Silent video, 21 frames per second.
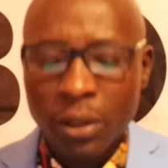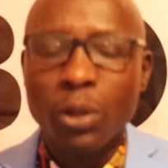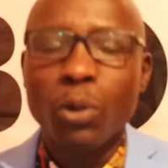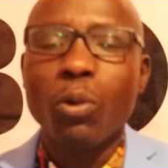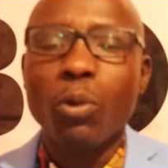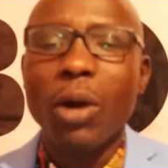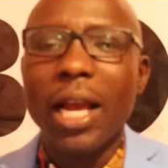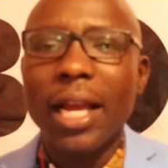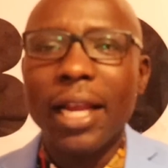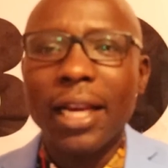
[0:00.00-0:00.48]

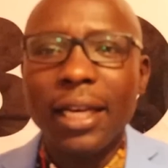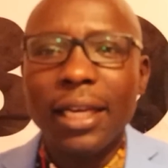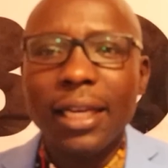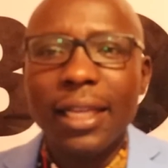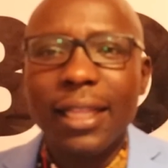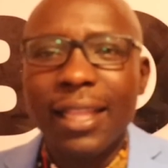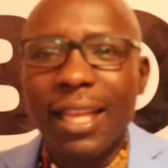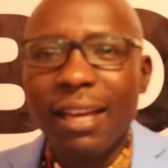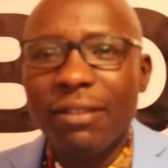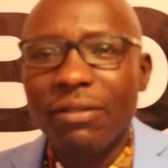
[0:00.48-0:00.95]
While
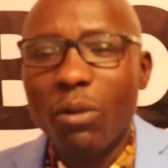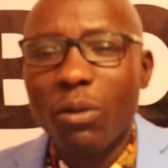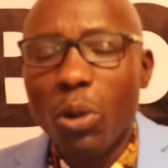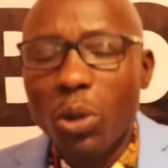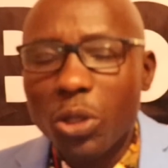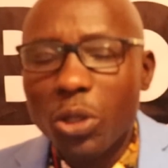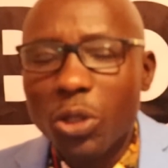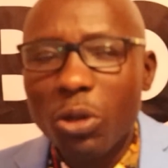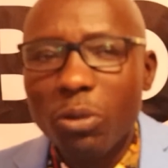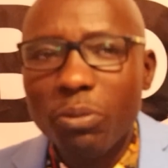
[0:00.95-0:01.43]
they have
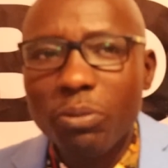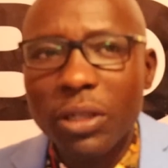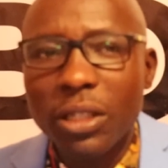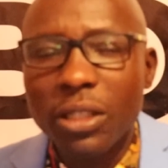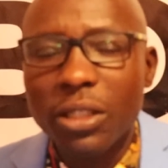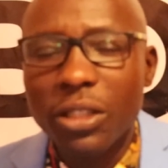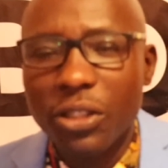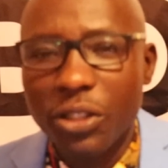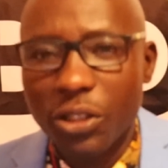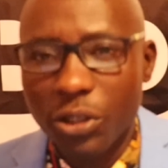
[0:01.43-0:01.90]
also
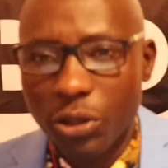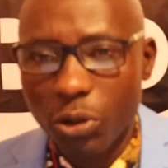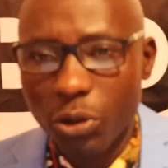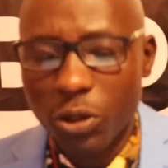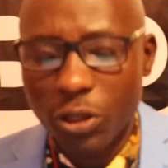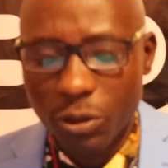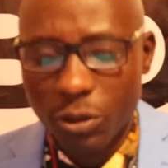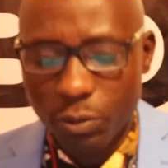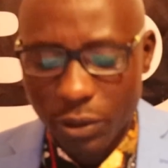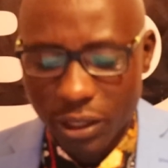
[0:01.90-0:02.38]
been so
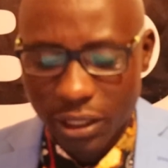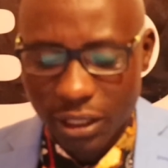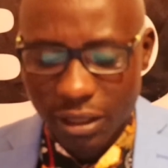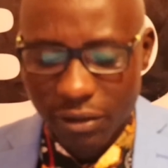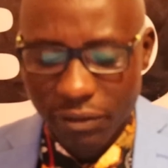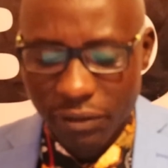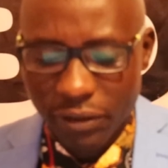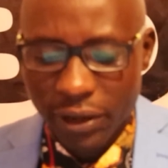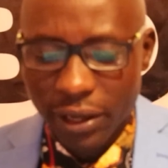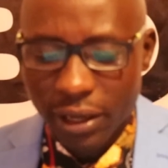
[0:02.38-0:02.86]

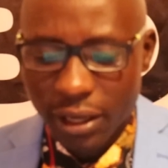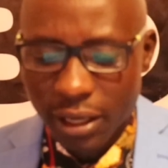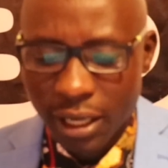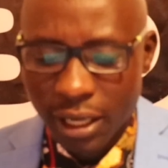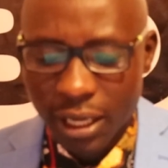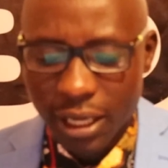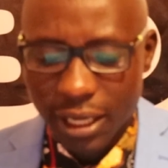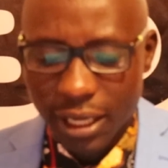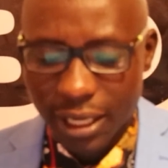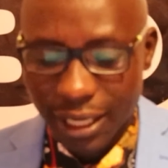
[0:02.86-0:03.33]
specific
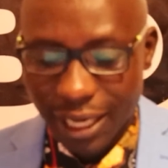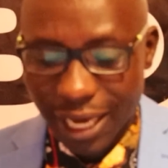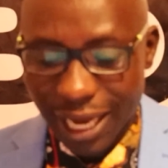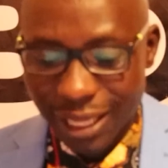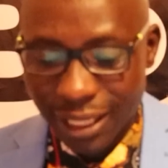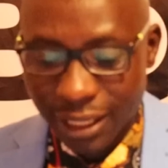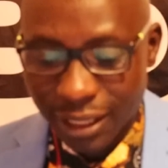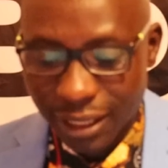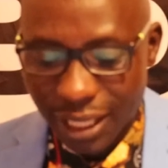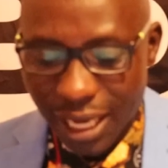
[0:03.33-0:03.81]

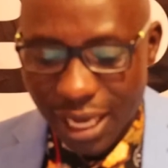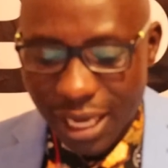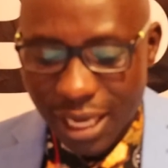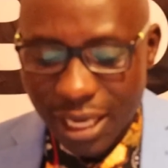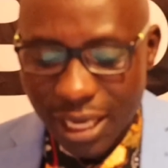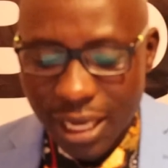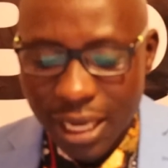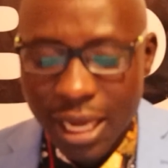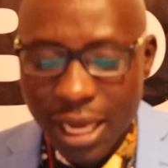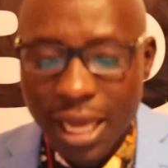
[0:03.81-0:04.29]
Rigathi
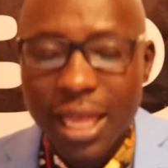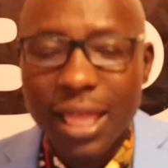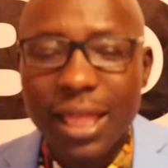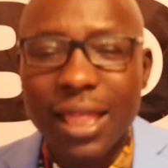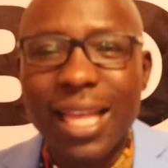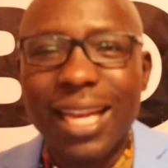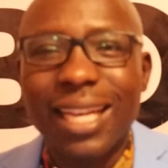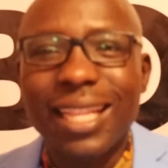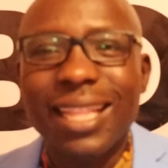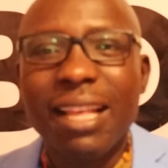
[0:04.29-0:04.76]
saying
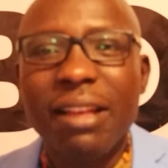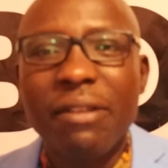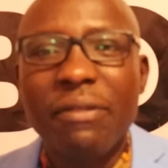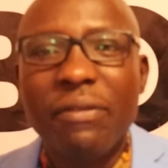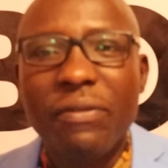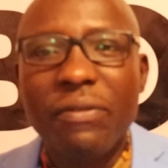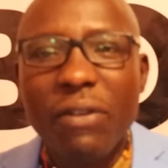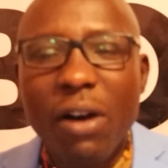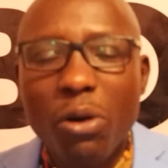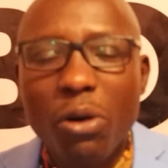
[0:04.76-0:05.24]
that they
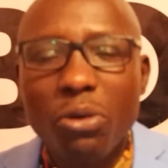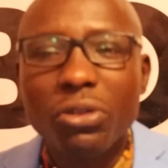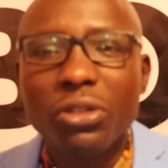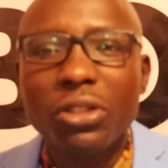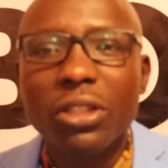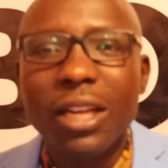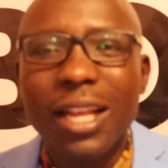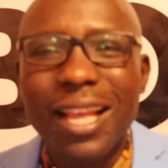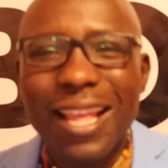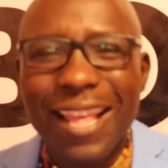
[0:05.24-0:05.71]

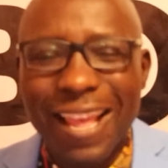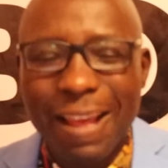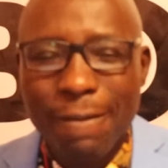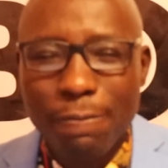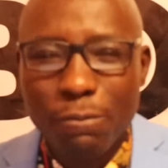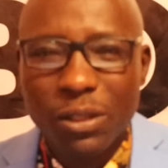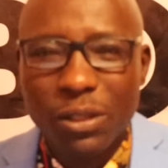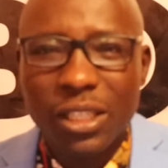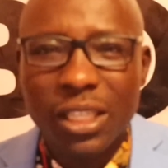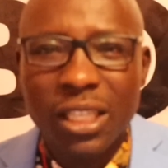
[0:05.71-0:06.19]
found
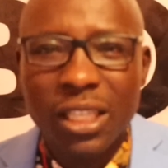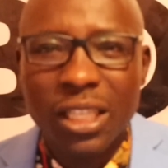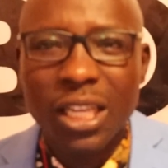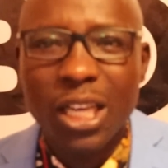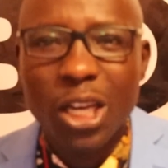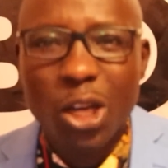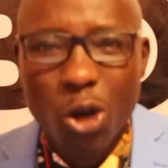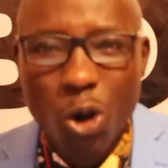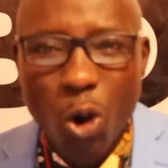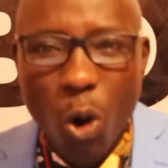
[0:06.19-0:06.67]
empty
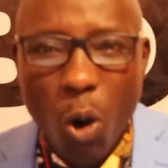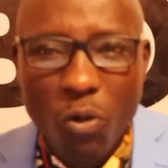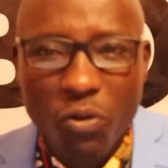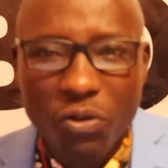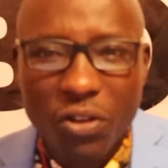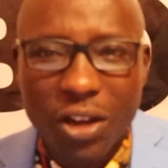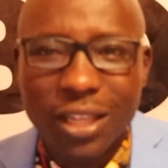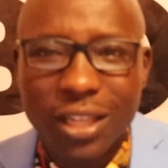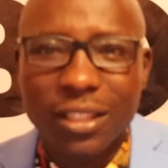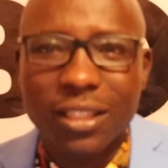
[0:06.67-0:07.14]

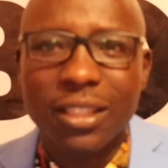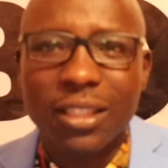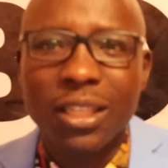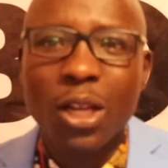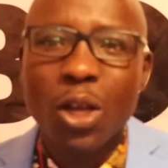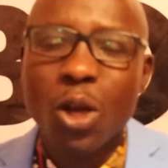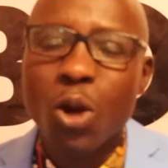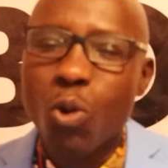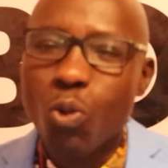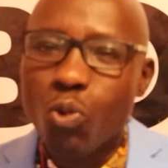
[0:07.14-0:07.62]
coffers.
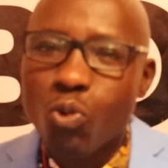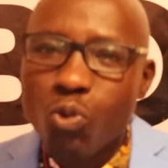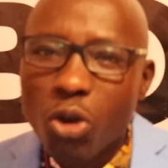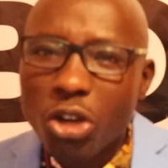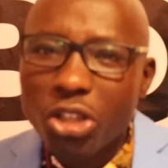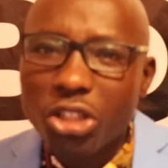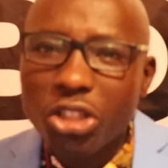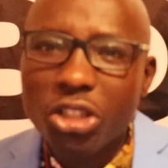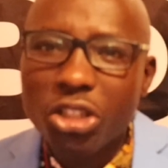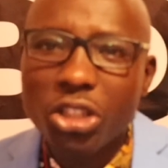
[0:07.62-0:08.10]

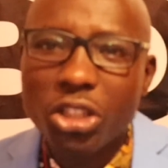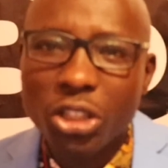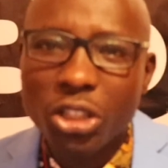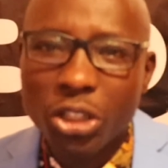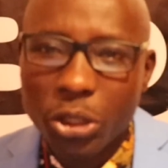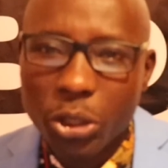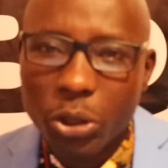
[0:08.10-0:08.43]
What do